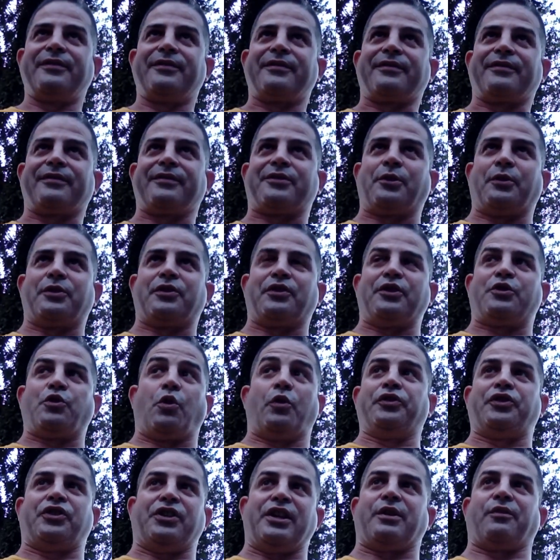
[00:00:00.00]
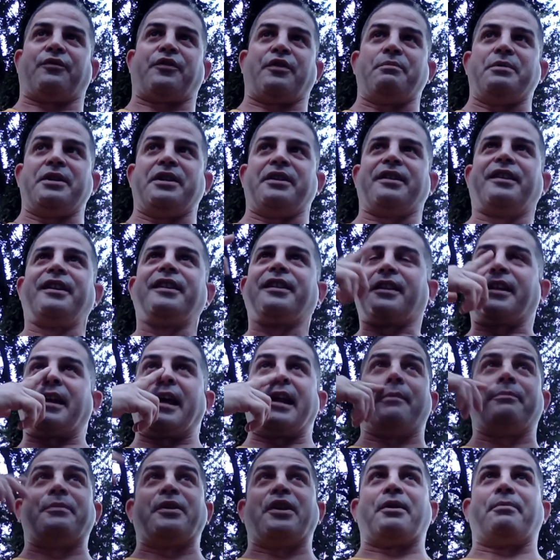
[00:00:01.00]
So it's only secret for me. And
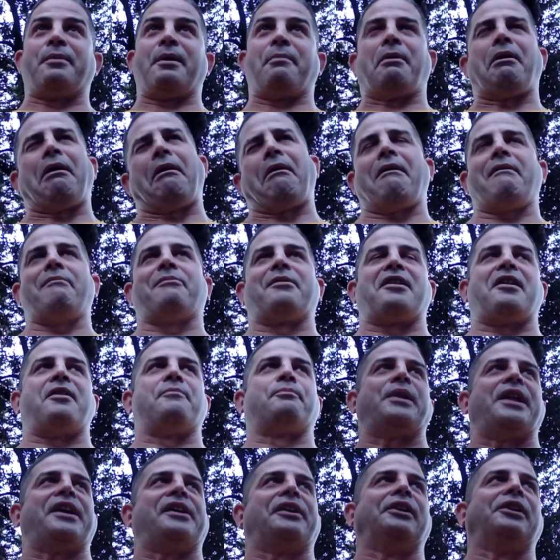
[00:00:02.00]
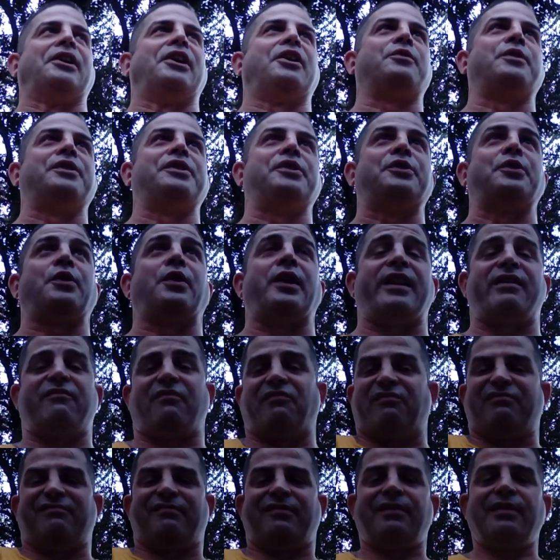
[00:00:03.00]
I'm there, but I'm playing along with it,
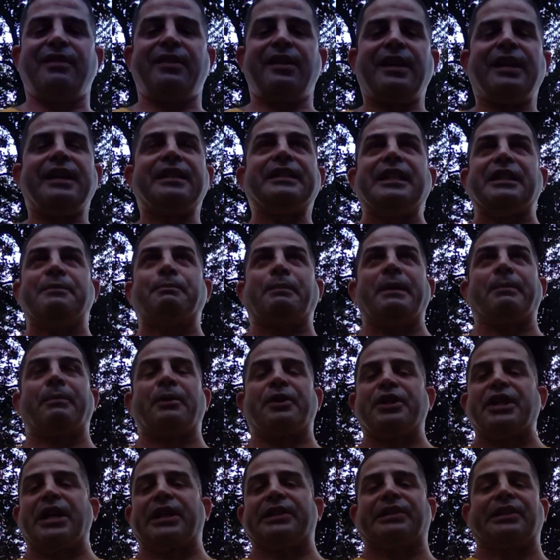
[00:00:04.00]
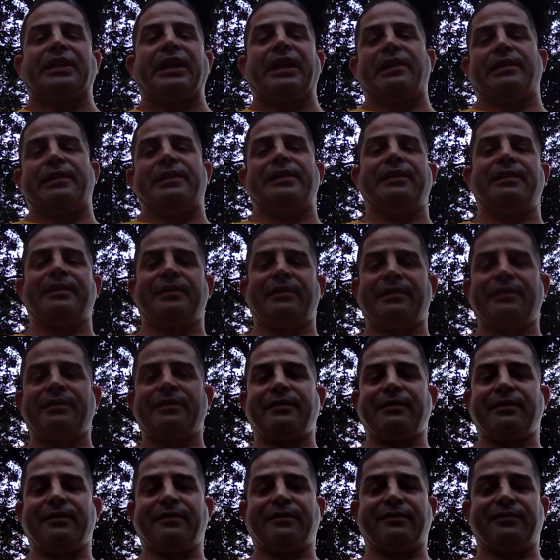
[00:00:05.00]
though. These people are not scary.
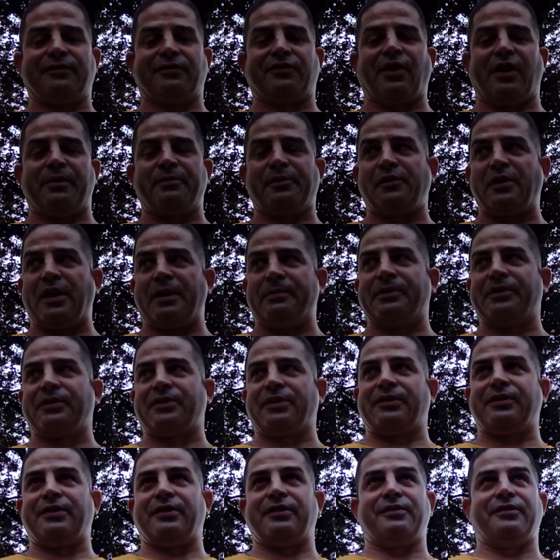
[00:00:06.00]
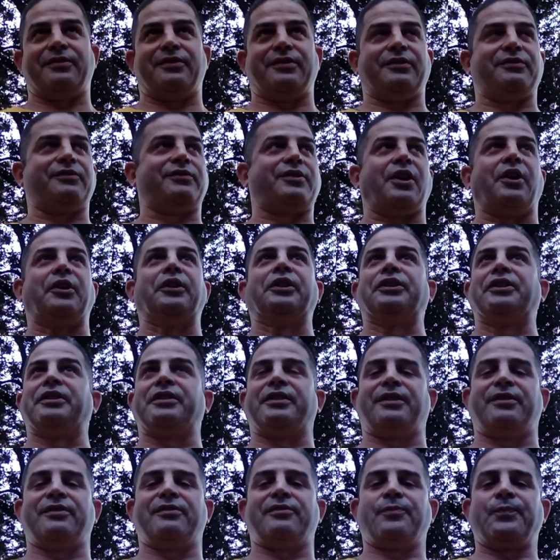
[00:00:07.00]
Tommy Robinson and
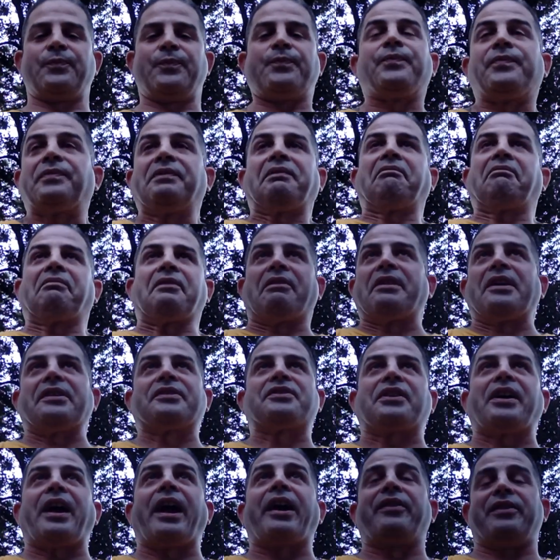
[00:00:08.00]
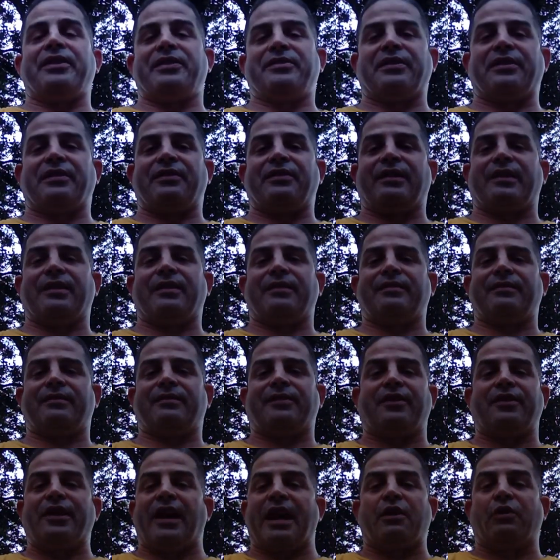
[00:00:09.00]
Cullen, they're not scary.
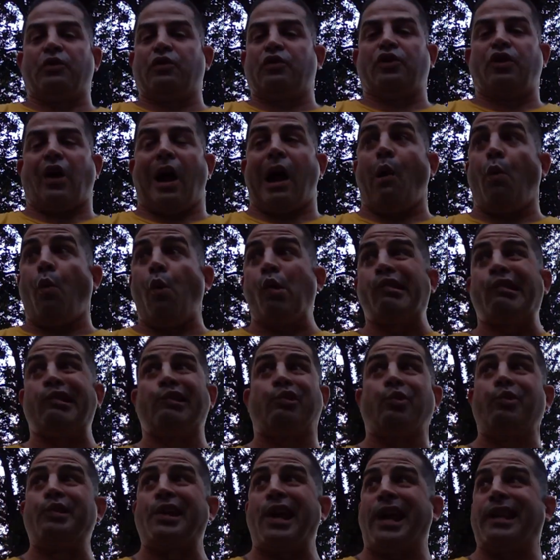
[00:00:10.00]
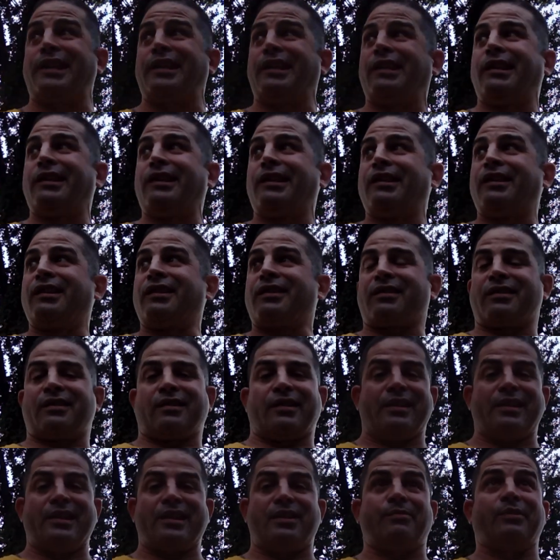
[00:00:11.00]
I wouldn't do that
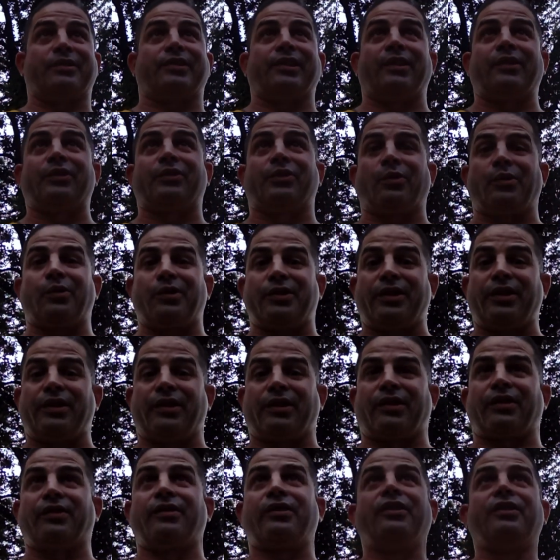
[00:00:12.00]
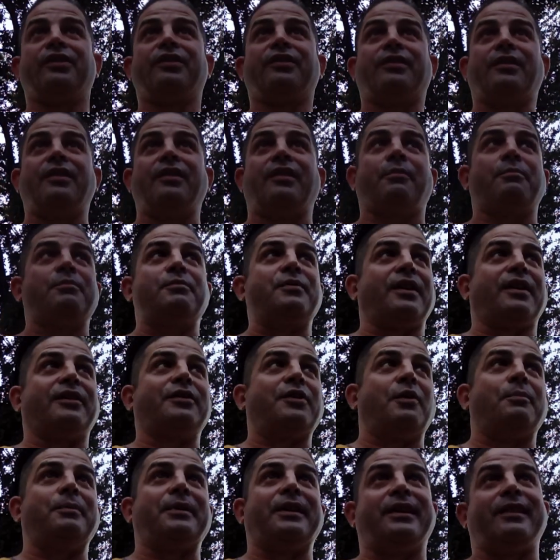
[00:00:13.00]
in enemy territory here. You know what
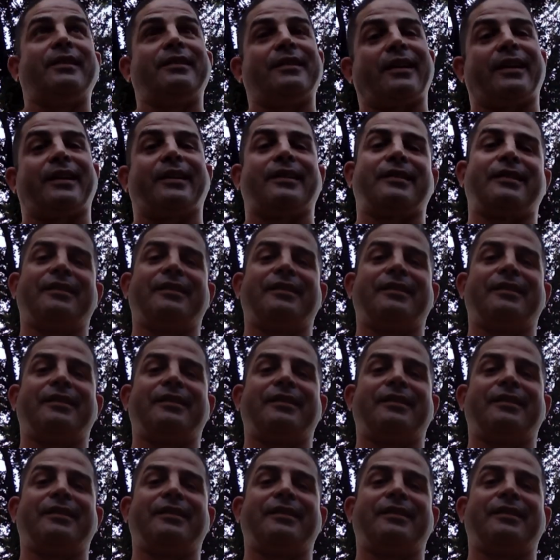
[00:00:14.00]
I mean? Like,